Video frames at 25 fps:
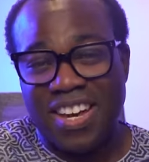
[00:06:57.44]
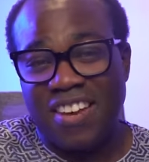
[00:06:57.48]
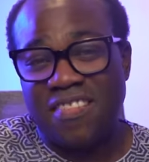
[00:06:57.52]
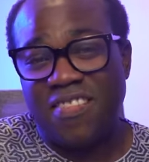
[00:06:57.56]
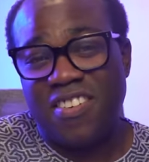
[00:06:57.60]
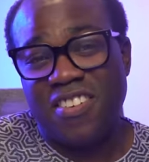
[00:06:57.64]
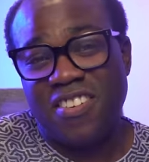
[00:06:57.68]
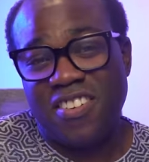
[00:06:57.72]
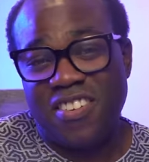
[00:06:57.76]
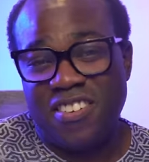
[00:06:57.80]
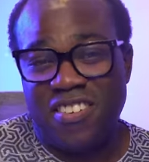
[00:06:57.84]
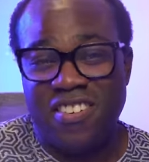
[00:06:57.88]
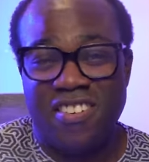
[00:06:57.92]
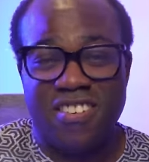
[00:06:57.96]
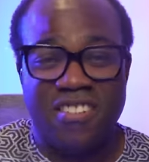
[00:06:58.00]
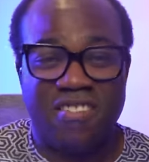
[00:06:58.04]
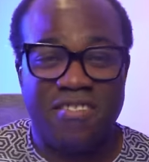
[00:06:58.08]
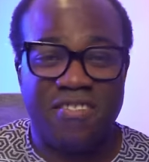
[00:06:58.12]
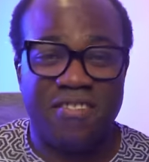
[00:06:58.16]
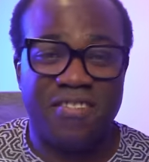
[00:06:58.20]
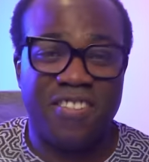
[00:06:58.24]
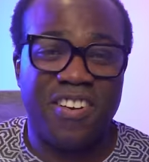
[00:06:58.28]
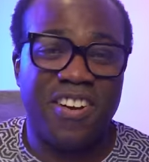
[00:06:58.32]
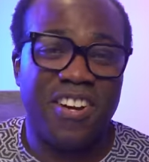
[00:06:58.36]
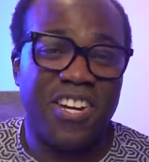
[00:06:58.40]
I've heard a lot
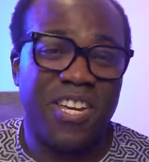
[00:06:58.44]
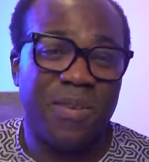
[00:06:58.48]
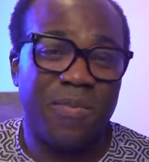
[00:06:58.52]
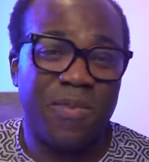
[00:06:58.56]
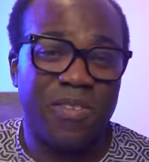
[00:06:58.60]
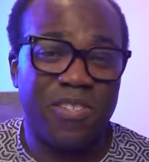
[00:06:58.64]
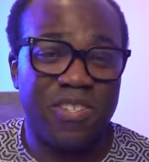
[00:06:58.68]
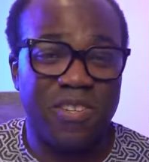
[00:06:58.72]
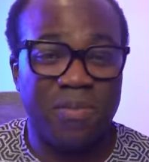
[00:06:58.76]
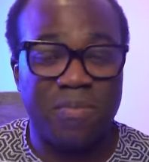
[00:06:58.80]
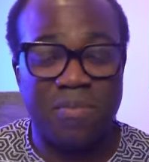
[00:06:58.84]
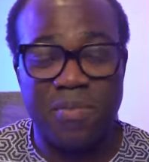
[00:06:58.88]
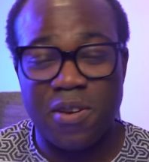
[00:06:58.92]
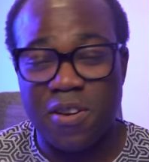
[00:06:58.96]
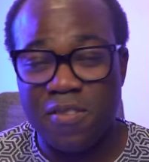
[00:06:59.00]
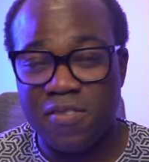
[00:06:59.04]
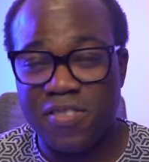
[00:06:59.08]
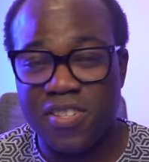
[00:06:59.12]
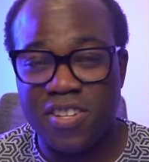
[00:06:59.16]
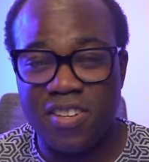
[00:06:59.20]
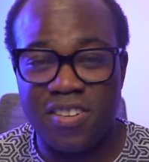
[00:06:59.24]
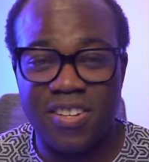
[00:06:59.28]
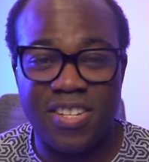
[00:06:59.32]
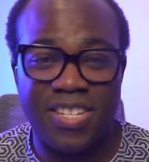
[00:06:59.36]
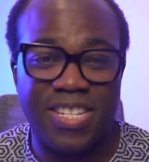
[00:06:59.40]
of arguments on both
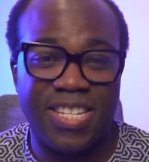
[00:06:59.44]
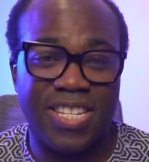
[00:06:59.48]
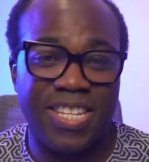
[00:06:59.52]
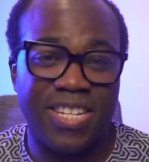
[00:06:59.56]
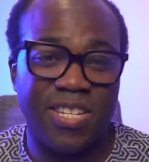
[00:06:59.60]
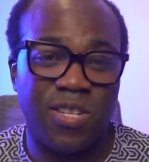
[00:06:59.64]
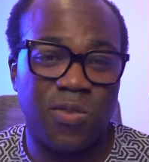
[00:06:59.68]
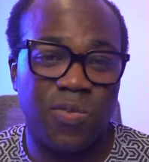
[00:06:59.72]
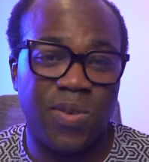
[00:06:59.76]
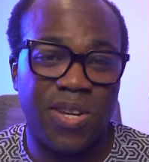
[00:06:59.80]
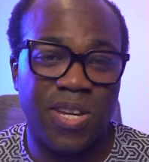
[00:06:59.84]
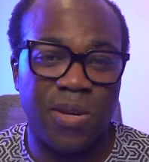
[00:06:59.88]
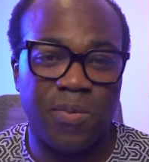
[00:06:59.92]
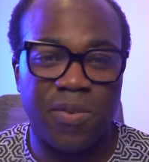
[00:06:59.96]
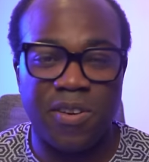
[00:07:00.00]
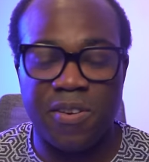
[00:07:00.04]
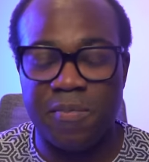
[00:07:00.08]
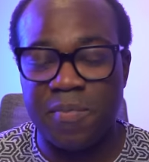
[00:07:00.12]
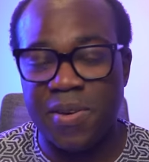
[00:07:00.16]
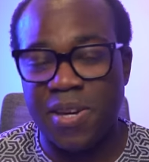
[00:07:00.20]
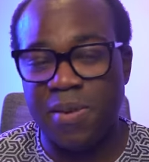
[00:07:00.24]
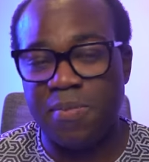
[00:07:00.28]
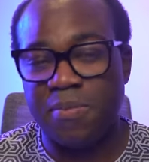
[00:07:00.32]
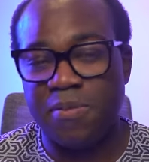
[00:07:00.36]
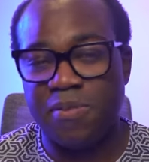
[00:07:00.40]
sides this week where
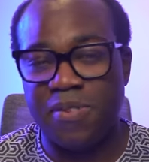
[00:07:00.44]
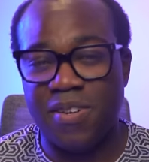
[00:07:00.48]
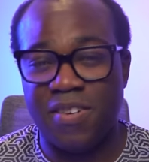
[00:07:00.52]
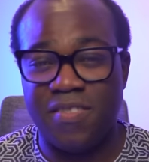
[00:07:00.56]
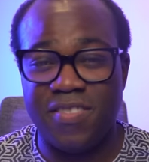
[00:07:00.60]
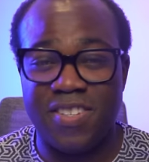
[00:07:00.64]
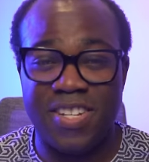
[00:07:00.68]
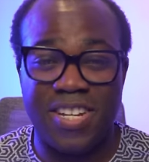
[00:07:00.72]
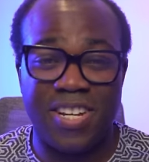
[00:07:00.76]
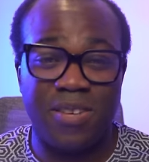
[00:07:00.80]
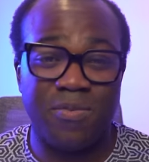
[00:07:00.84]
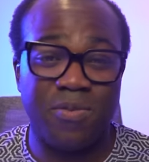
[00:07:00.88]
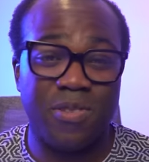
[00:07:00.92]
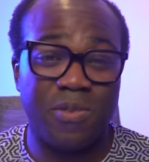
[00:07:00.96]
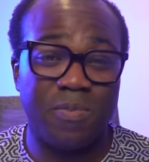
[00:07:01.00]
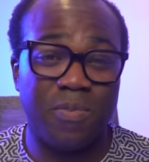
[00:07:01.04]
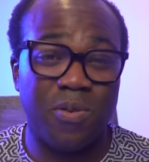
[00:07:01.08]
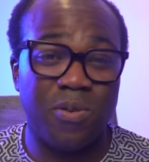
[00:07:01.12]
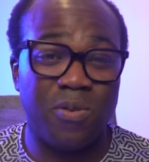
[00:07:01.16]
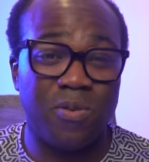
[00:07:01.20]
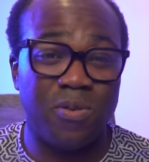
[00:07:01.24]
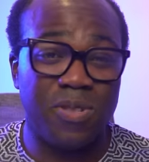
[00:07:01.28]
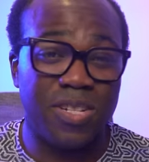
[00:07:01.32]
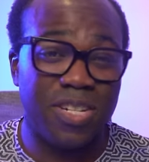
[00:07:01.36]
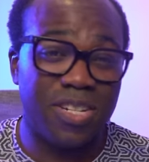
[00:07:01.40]
people have said it was a
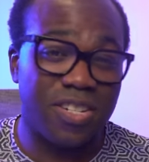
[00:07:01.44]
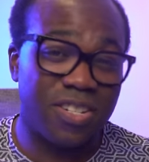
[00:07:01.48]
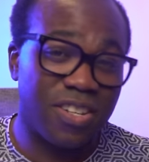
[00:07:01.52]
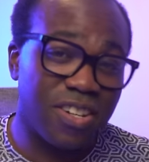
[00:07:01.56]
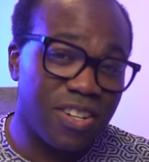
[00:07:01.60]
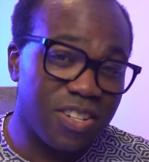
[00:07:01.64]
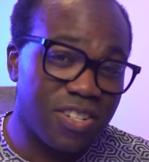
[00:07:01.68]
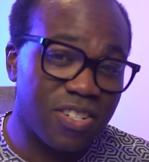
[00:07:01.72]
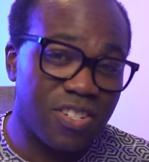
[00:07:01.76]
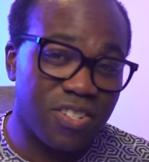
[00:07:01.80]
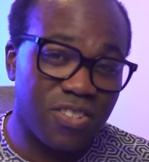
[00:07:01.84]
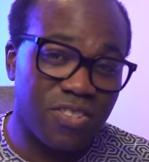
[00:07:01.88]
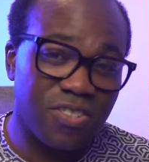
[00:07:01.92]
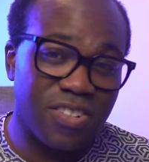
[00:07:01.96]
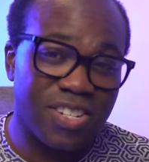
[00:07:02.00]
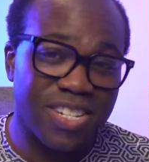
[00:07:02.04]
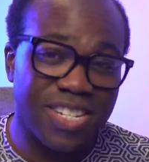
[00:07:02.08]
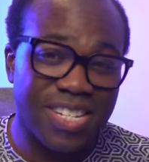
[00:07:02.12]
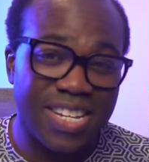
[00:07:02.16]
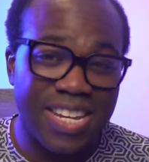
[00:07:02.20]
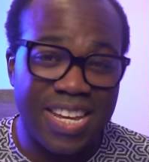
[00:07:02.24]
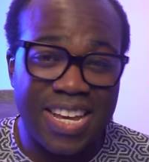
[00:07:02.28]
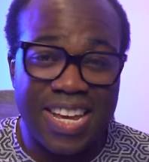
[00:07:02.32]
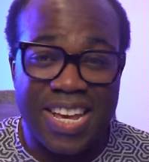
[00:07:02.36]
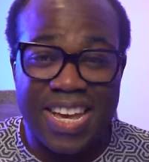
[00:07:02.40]
poor design choice
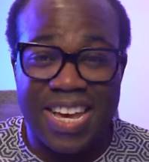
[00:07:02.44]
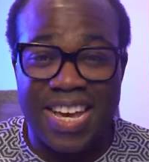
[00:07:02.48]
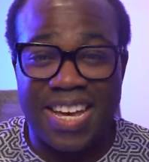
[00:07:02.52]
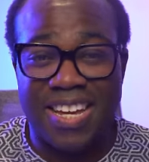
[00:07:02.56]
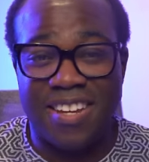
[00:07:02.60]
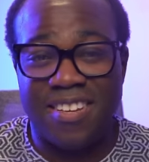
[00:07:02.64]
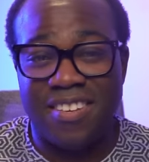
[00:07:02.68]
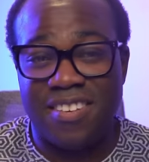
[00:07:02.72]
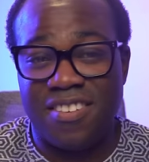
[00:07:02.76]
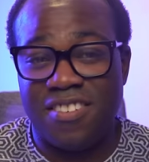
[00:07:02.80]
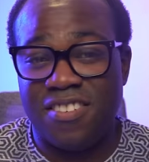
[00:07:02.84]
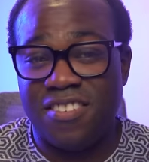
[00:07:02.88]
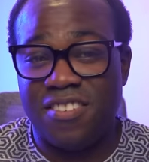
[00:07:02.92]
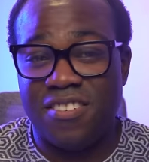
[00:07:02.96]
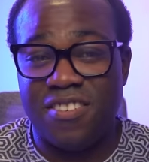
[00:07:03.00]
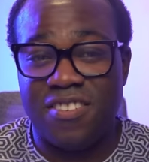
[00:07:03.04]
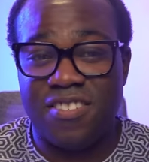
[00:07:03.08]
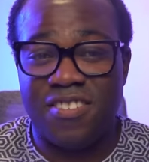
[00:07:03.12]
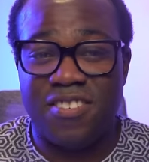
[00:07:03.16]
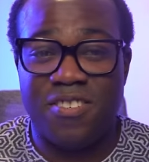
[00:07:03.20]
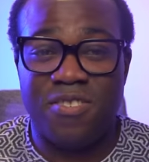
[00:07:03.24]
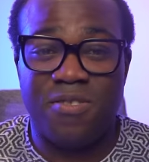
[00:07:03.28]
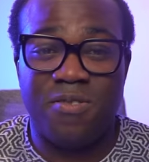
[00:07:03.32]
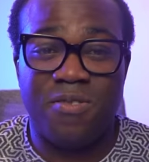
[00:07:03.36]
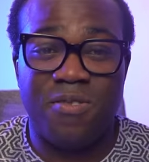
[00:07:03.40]
and
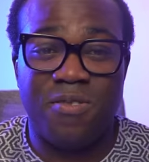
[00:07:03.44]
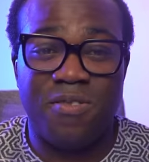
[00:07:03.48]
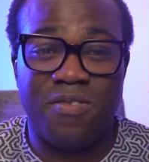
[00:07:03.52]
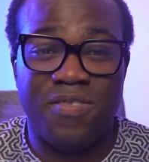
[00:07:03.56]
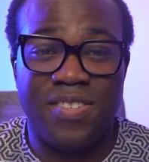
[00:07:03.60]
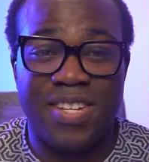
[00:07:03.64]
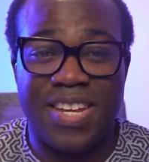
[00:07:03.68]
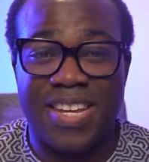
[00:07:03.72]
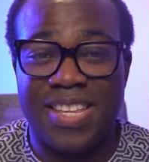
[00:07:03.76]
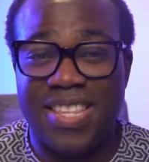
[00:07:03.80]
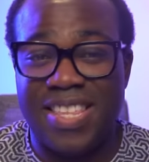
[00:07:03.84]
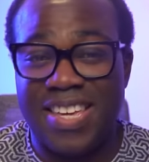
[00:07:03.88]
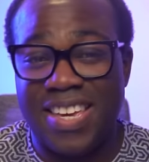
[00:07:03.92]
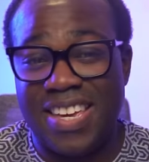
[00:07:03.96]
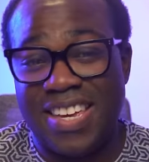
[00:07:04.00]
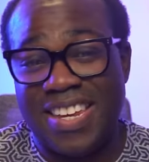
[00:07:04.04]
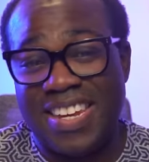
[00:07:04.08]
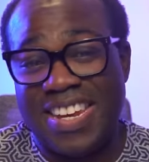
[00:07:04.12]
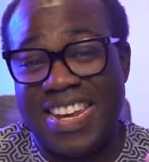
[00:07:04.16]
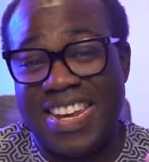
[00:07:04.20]
others who have said they